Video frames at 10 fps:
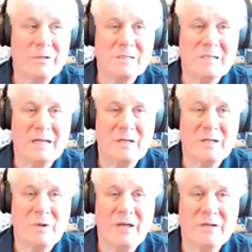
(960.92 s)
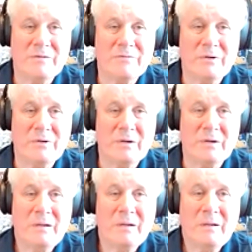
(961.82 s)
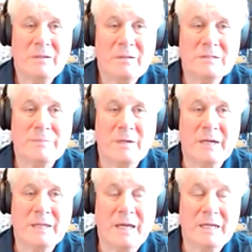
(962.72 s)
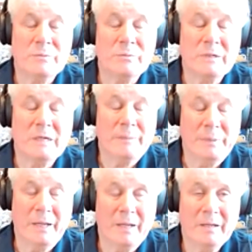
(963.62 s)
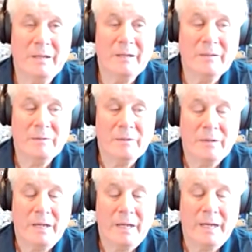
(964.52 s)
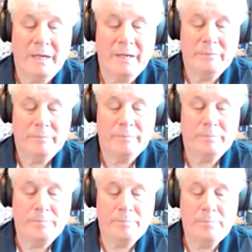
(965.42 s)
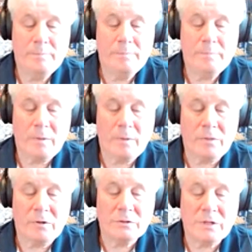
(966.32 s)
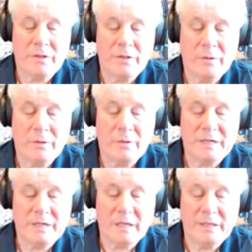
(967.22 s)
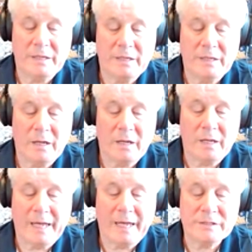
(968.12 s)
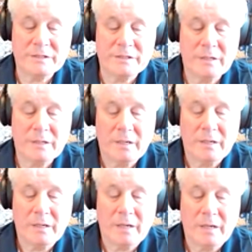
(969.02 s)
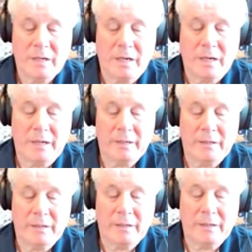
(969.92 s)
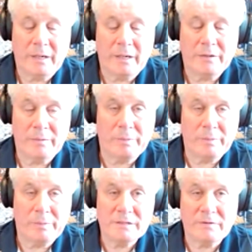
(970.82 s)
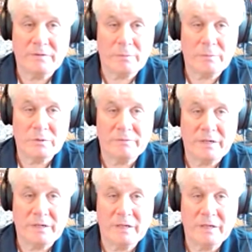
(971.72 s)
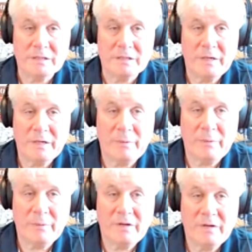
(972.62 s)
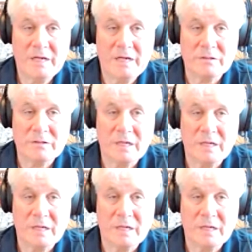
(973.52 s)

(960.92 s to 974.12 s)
something like that. It's really big, and there's other places in lakes and other places for thermals over there. And they says, "Oh yeah, we've got guys that'll stay up for 4 or 5 hours in